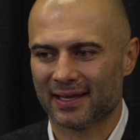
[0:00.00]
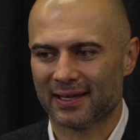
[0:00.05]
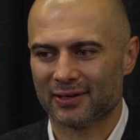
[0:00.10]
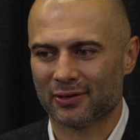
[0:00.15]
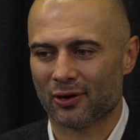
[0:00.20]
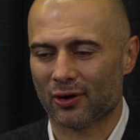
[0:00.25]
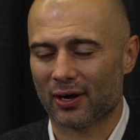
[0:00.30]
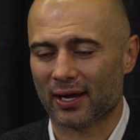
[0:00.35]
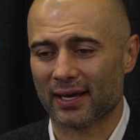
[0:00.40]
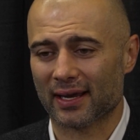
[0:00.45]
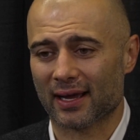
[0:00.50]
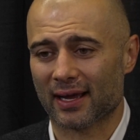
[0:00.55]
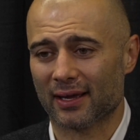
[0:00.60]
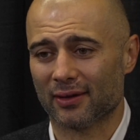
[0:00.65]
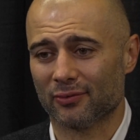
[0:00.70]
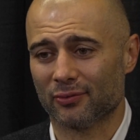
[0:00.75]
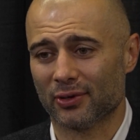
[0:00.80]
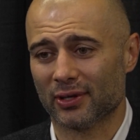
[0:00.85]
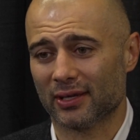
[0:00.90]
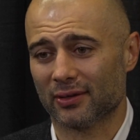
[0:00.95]
no, I, I,
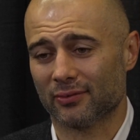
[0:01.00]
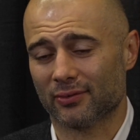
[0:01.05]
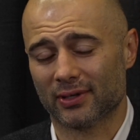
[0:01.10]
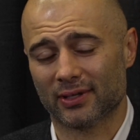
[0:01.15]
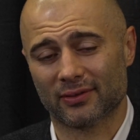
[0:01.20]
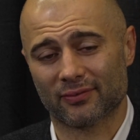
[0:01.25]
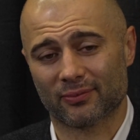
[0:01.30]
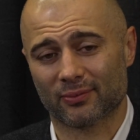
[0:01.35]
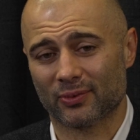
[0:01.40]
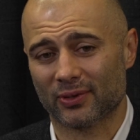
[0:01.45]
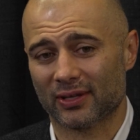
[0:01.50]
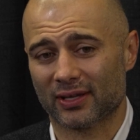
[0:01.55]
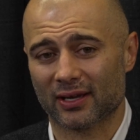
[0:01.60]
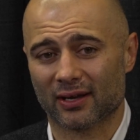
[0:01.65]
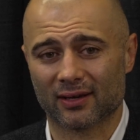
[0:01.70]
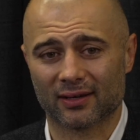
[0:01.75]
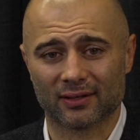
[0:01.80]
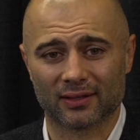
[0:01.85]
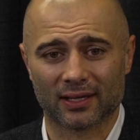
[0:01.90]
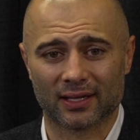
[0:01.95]
we we we
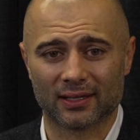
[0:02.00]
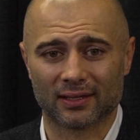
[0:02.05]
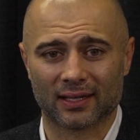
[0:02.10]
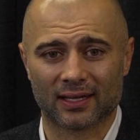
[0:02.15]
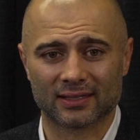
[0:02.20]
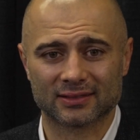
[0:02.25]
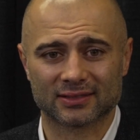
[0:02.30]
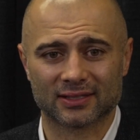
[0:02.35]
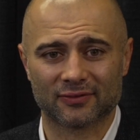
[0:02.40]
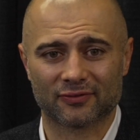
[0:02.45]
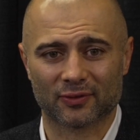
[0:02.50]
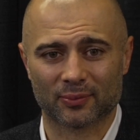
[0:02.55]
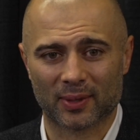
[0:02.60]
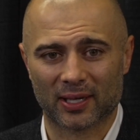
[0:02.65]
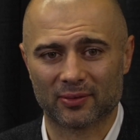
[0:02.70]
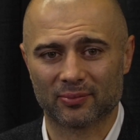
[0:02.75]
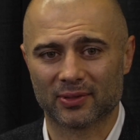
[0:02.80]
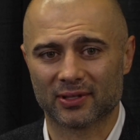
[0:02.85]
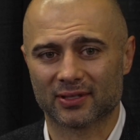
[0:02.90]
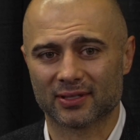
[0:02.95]
got in late last night from
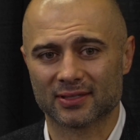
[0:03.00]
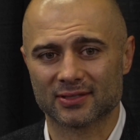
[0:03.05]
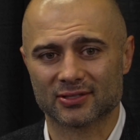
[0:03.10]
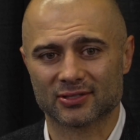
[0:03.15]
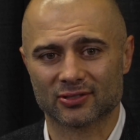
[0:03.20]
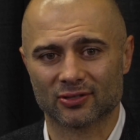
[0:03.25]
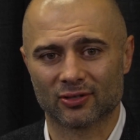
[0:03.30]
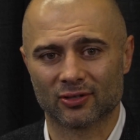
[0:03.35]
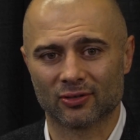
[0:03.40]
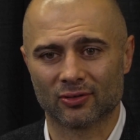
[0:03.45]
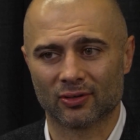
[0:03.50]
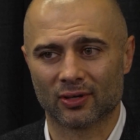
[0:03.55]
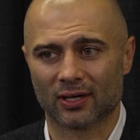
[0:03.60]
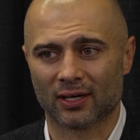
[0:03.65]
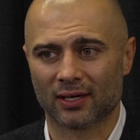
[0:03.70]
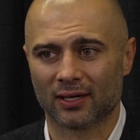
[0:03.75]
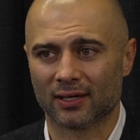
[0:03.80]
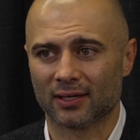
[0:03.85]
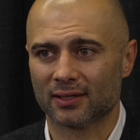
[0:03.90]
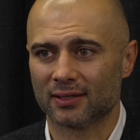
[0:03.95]
Edmonton, so
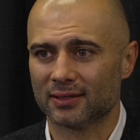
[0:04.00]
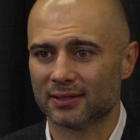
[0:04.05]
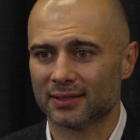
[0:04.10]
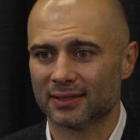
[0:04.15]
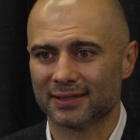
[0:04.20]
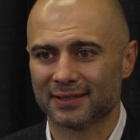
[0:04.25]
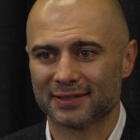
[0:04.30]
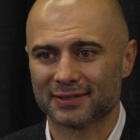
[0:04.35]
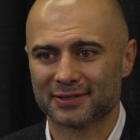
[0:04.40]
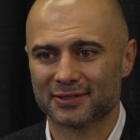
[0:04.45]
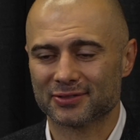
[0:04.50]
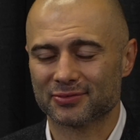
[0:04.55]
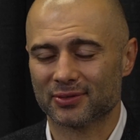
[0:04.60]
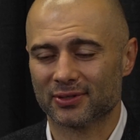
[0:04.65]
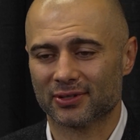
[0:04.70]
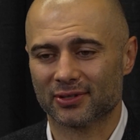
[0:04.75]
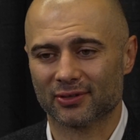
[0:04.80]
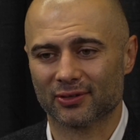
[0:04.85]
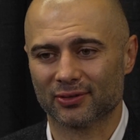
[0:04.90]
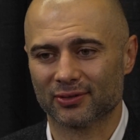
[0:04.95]
uh, just
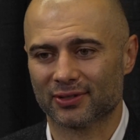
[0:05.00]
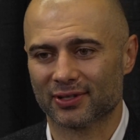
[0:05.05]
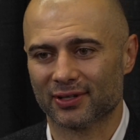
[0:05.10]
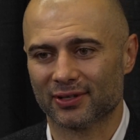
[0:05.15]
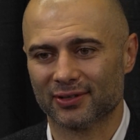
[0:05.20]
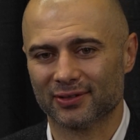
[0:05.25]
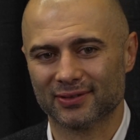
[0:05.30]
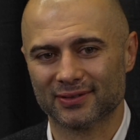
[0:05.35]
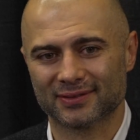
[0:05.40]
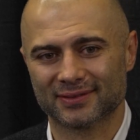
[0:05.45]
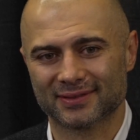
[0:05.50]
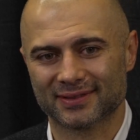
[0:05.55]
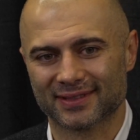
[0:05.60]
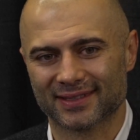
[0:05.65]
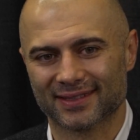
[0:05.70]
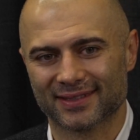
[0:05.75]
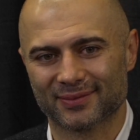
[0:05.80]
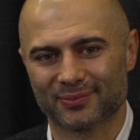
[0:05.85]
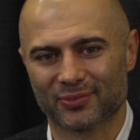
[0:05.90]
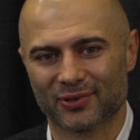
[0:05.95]
went to the hotel and
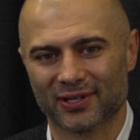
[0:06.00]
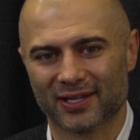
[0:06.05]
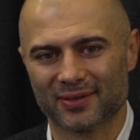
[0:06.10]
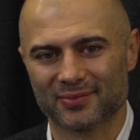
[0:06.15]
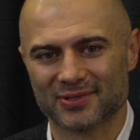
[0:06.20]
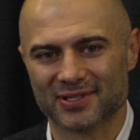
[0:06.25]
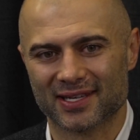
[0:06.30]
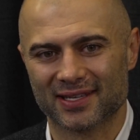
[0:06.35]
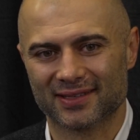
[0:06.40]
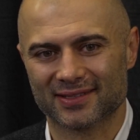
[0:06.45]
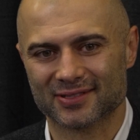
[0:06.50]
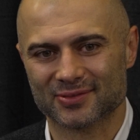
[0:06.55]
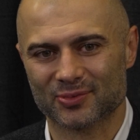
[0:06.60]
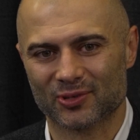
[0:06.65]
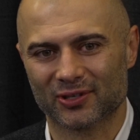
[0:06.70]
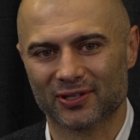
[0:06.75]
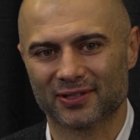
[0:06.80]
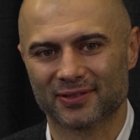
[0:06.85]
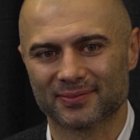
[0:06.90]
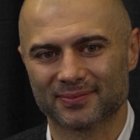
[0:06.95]
uh, pregame skate this
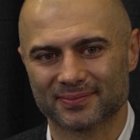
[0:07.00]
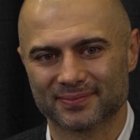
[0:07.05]
morning.